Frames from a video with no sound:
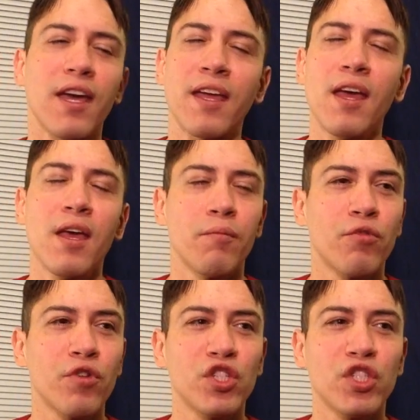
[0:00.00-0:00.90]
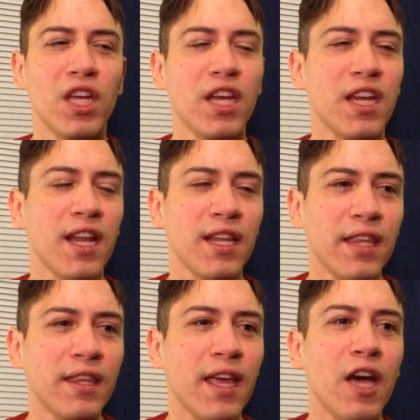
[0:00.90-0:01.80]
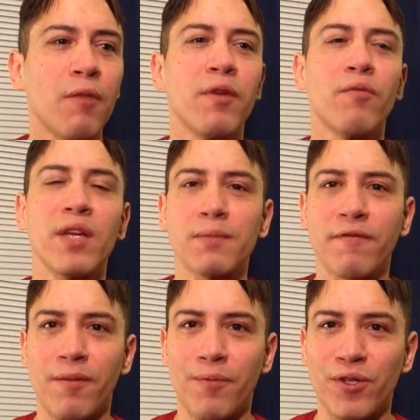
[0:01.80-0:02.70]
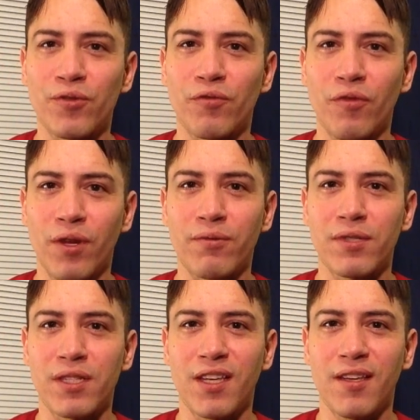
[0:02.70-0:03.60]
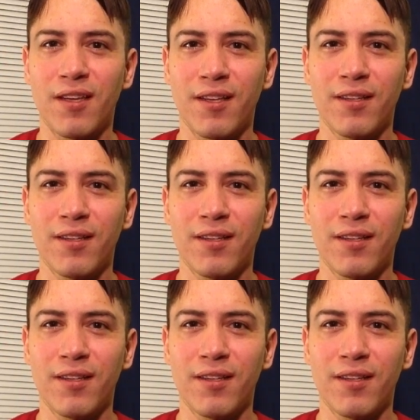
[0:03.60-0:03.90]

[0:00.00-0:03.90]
I appreciate it, and I let that help me raise my vibrational frequency.